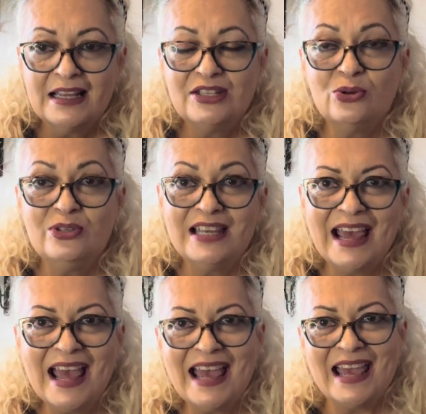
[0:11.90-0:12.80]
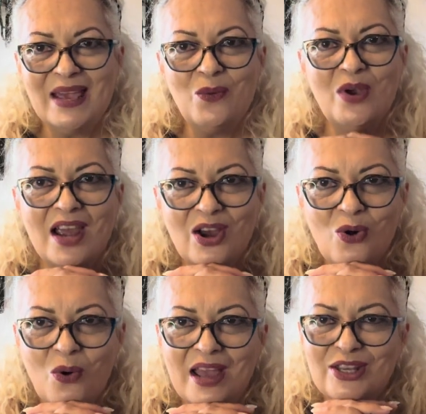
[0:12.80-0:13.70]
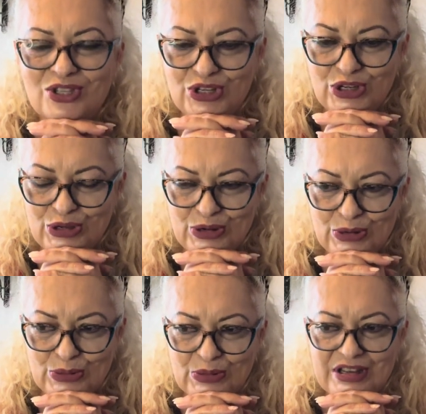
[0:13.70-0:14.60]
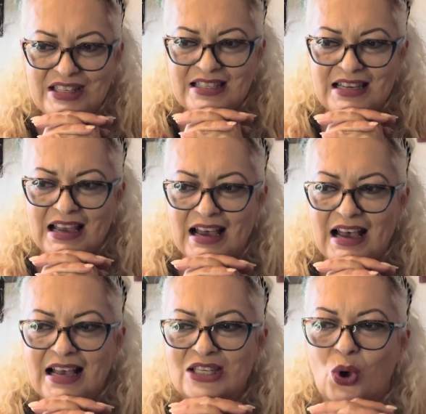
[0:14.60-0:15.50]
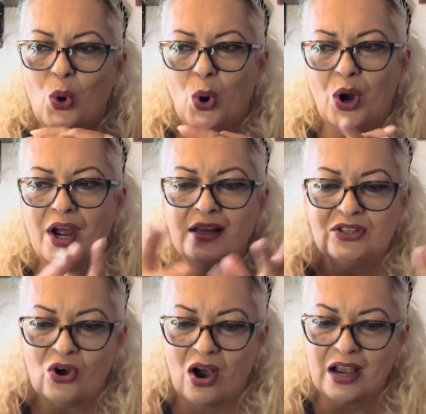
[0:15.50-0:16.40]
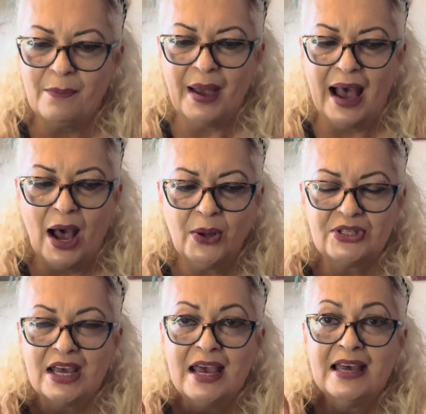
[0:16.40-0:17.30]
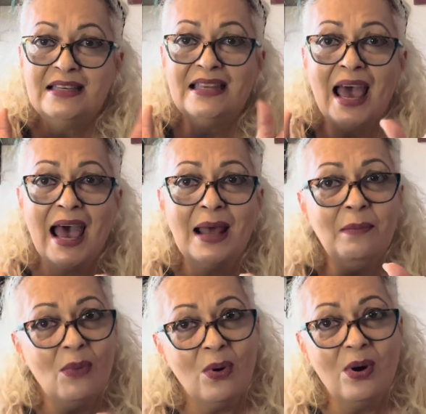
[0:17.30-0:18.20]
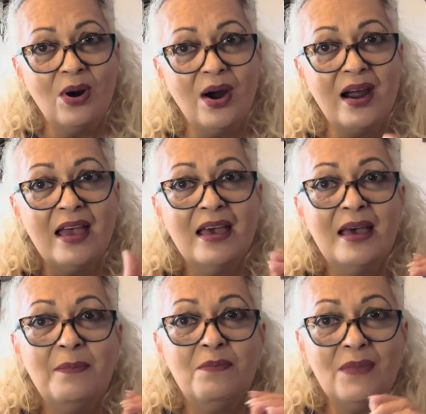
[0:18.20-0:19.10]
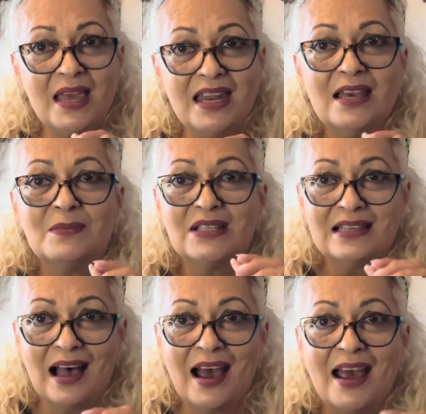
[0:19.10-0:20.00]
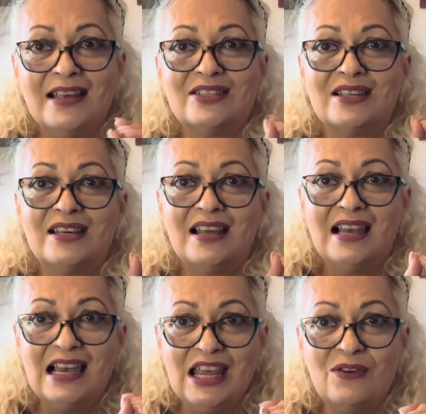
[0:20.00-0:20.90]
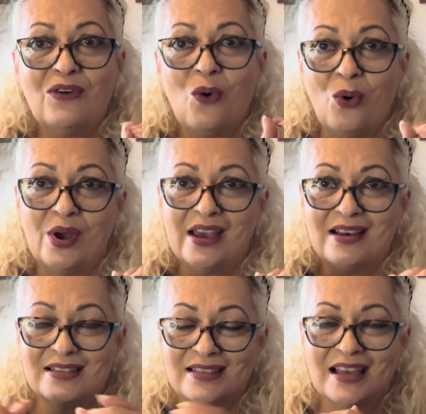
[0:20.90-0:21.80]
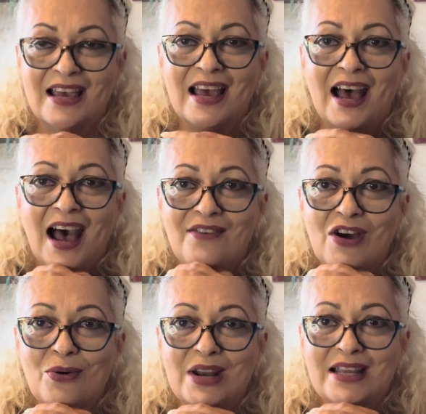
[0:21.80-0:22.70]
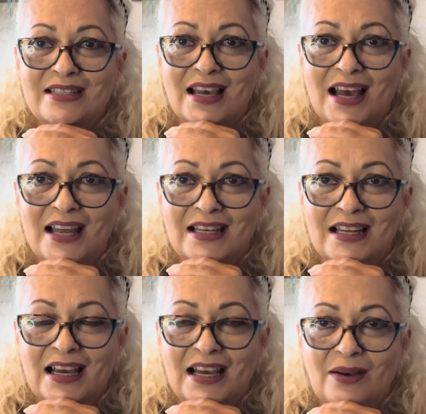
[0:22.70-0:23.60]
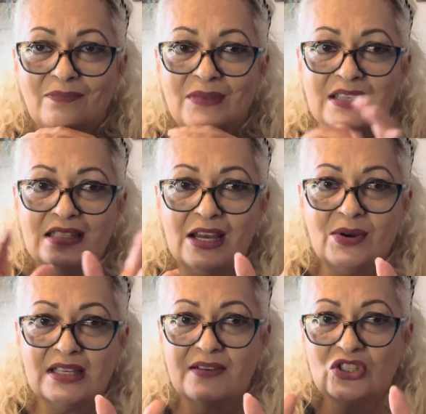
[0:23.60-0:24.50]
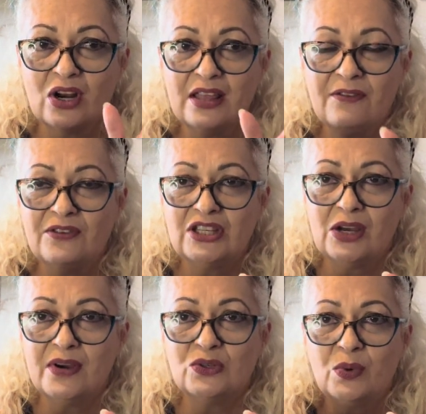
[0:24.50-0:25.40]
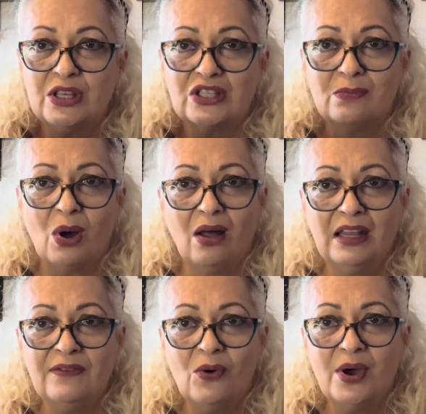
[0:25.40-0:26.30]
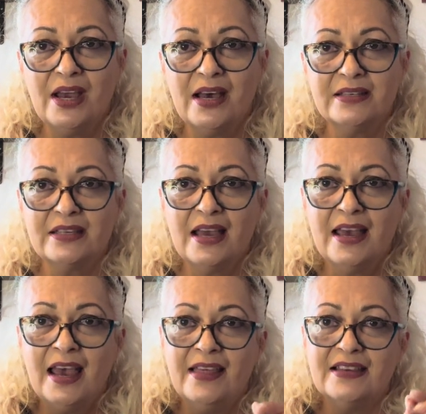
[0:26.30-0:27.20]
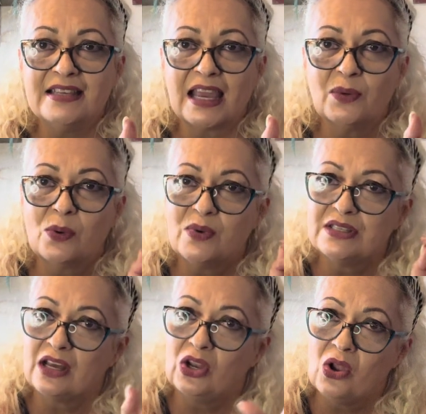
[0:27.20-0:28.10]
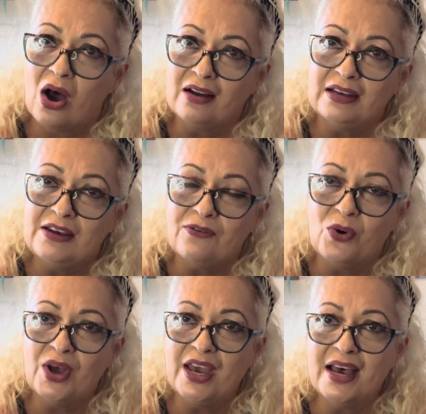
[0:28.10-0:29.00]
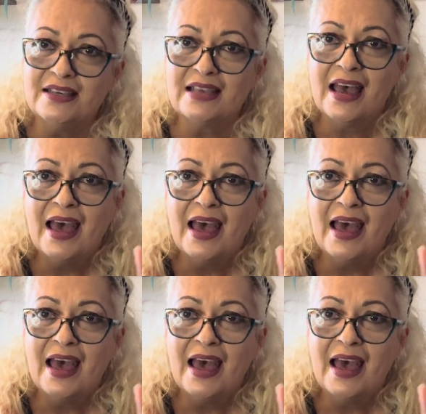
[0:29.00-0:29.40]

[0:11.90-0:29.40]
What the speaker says: Today, we are going to discuss or talk about 10 more medium-sized leaf Hoyas. I've already done the series. I started the series with the small leaf Hoyas. The second one was the long leaf Hoyas.